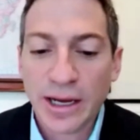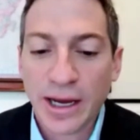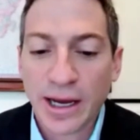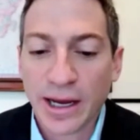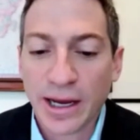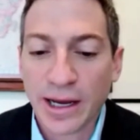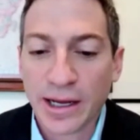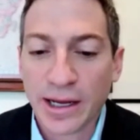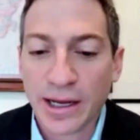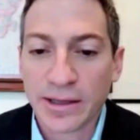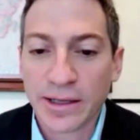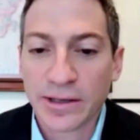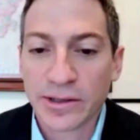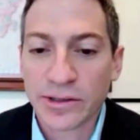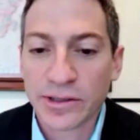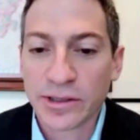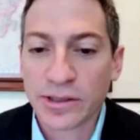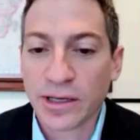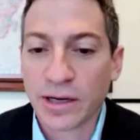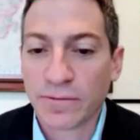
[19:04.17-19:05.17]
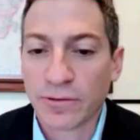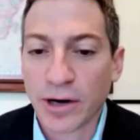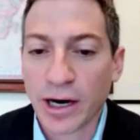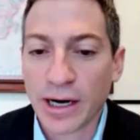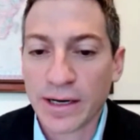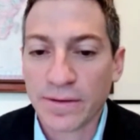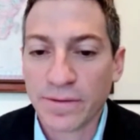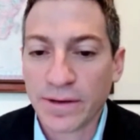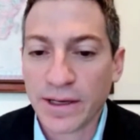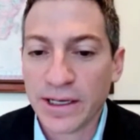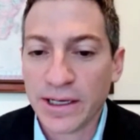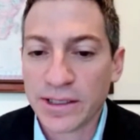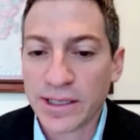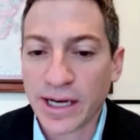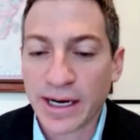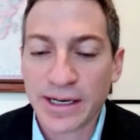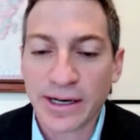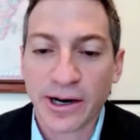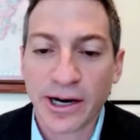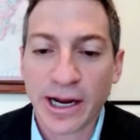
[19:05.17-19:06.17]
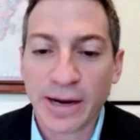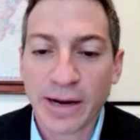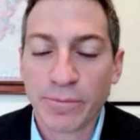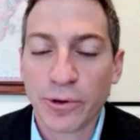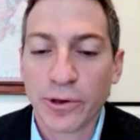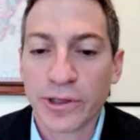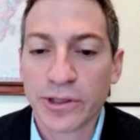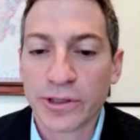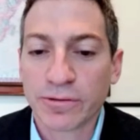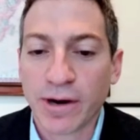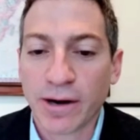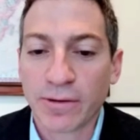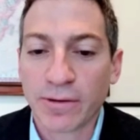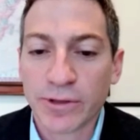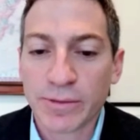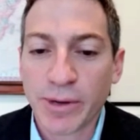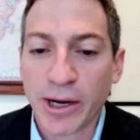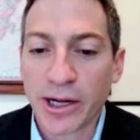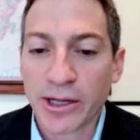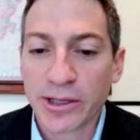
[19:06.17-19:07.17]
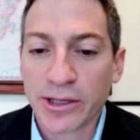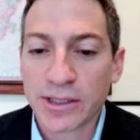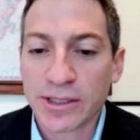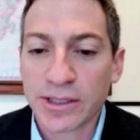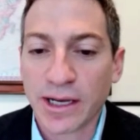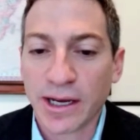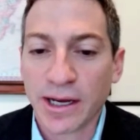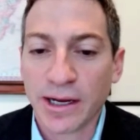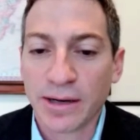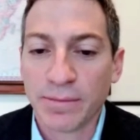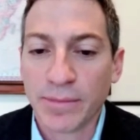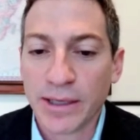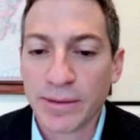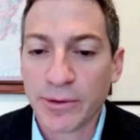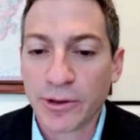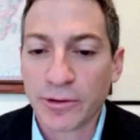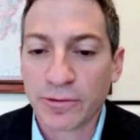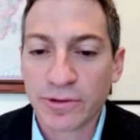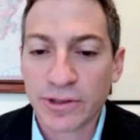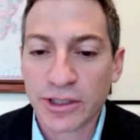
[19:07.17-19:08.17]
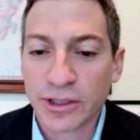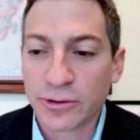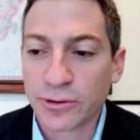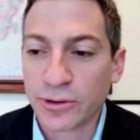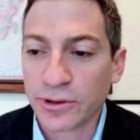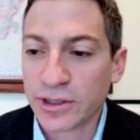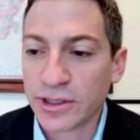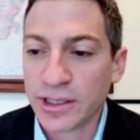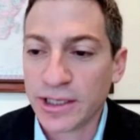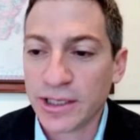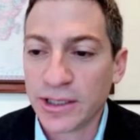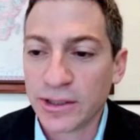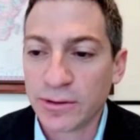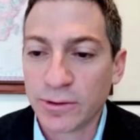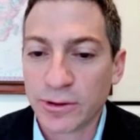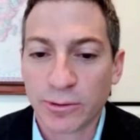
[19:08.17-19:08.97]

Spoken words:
And there's a variety of key secondary endpoints around response and minimal residual disease,